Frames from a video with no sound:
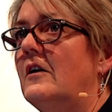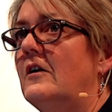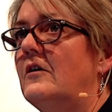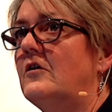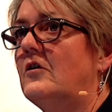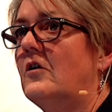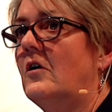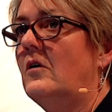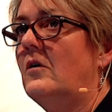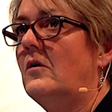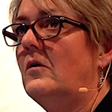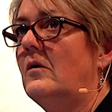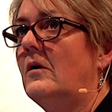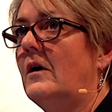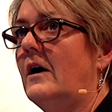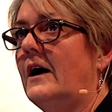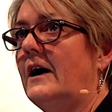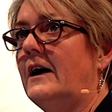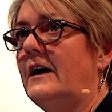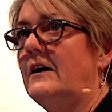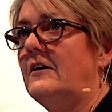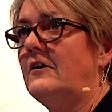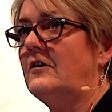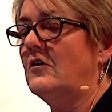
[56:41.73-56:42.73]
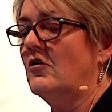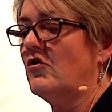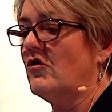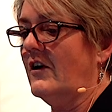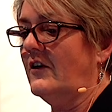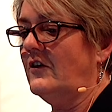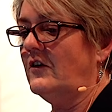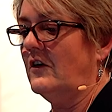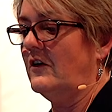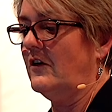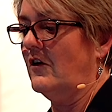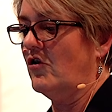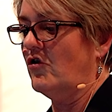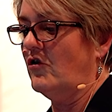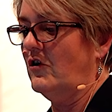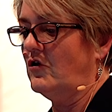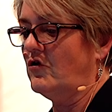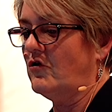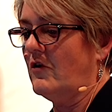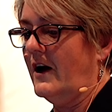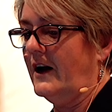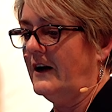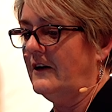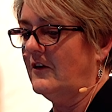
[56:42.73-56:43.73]
So I suggested that she
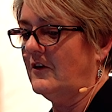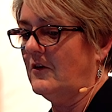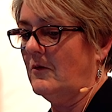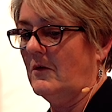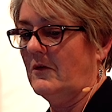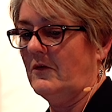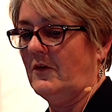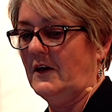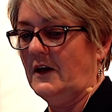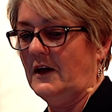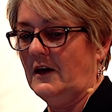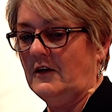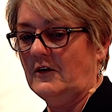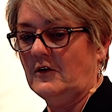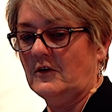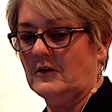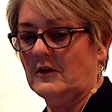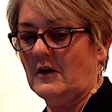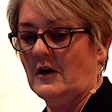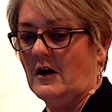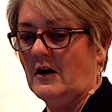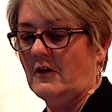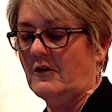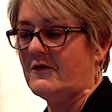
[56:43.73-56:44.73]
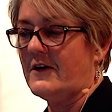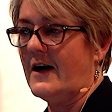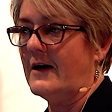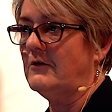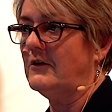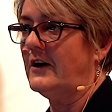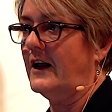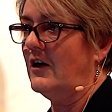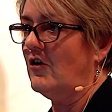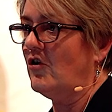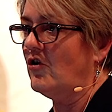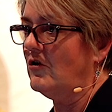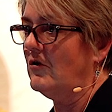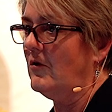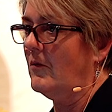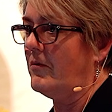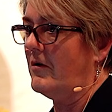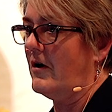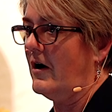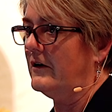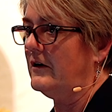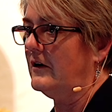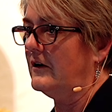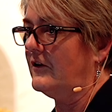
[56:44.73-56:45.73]
tried some of these uh, foundational
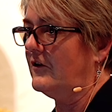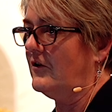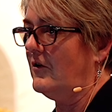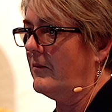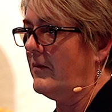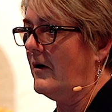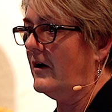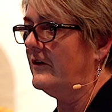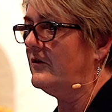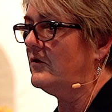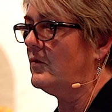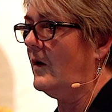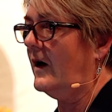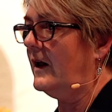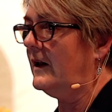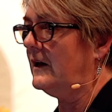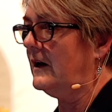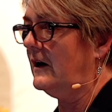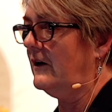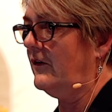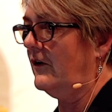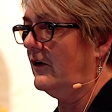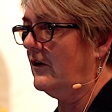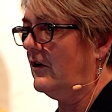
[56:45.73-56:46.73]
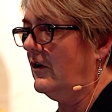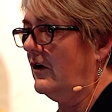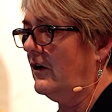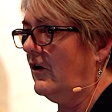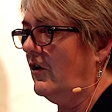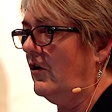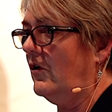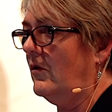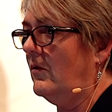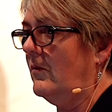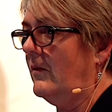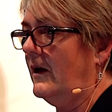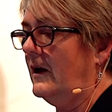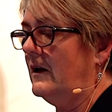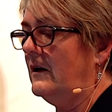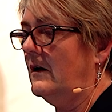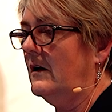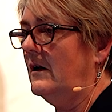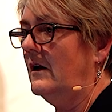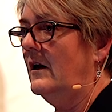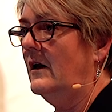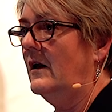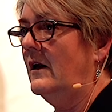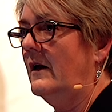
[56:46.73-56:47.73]
products, the boswellia, the
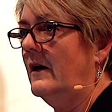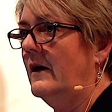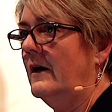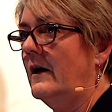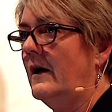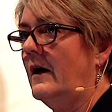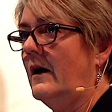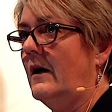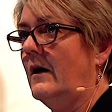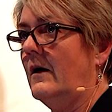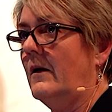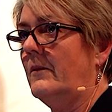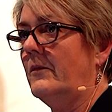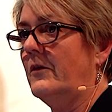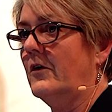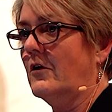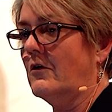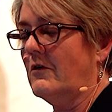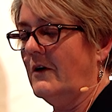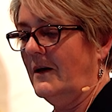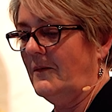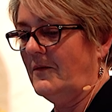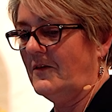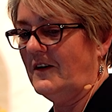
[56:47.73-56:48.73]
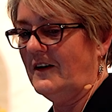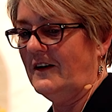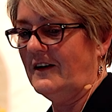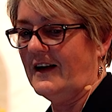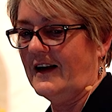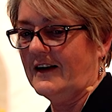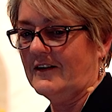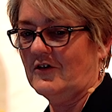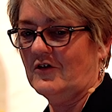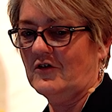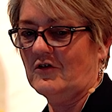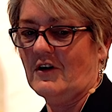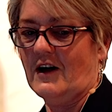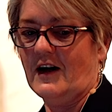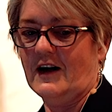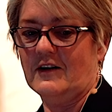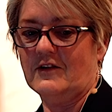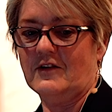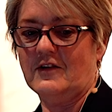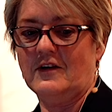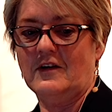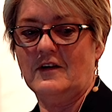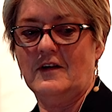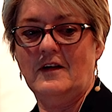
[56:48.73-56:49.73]
curcumin, um, the grapeseed
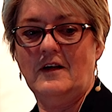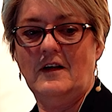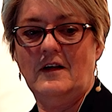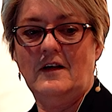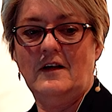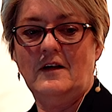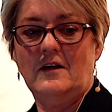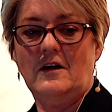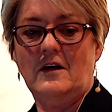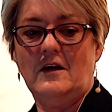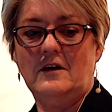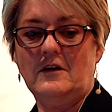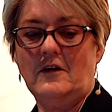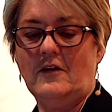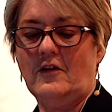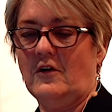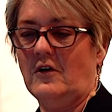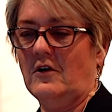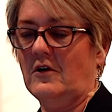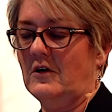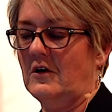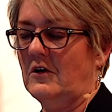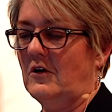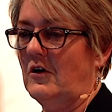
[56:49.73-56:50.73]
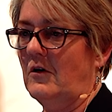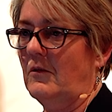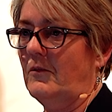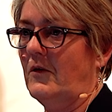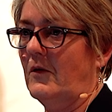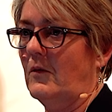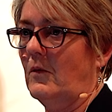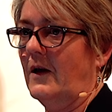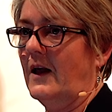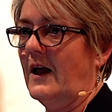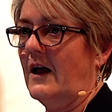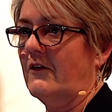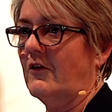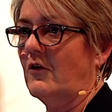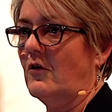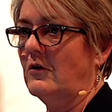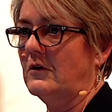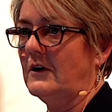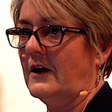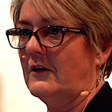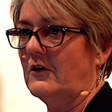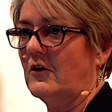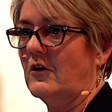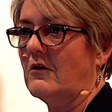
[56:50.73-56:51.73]
extract, another herb that we have
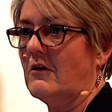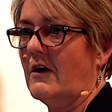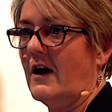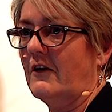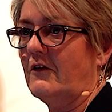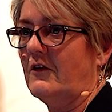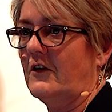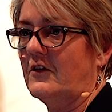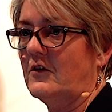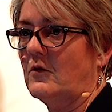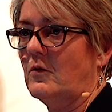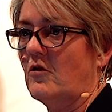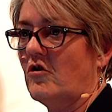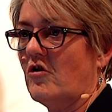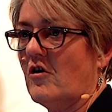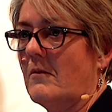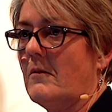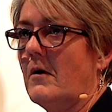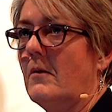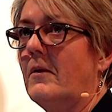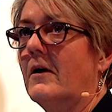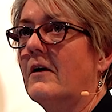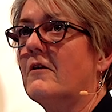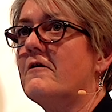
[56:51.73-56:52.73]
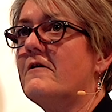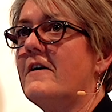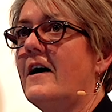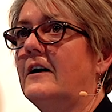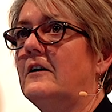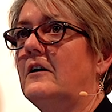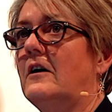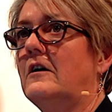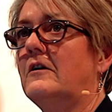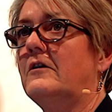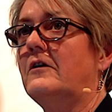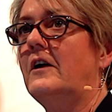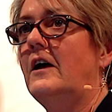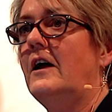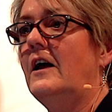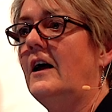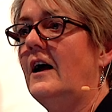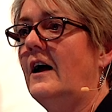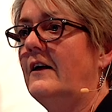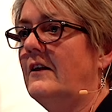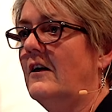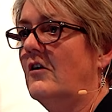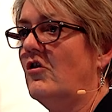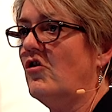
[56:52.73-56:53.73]
called andrographis, which I'm a big fan of.
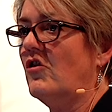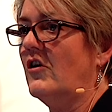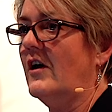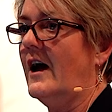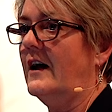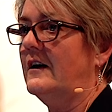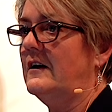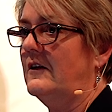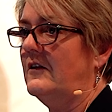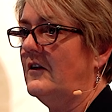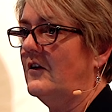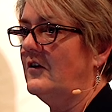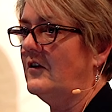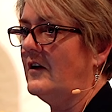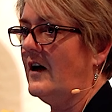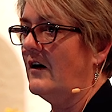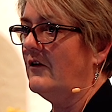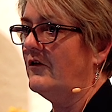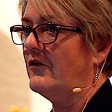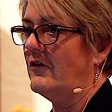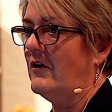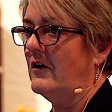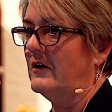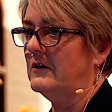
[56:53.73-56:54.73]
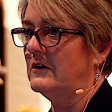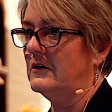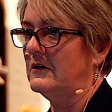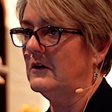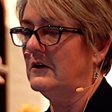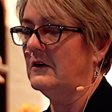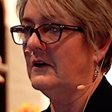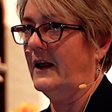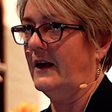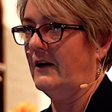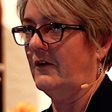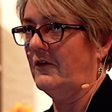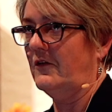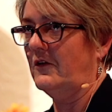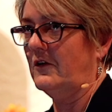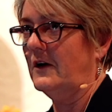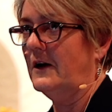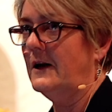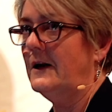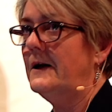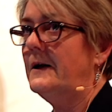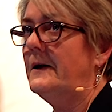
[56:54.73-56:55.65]
And then she added the saffron lift.